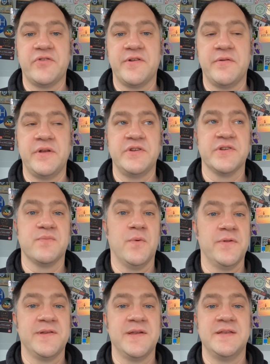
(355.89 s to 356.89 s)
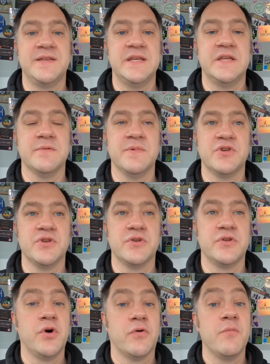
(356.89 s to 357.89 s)
So he just wants it
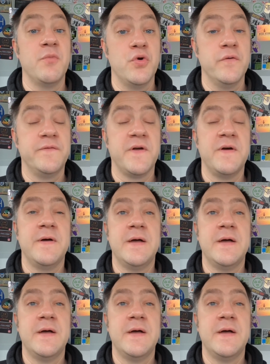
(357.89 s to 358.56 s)
decommissioned, not removed,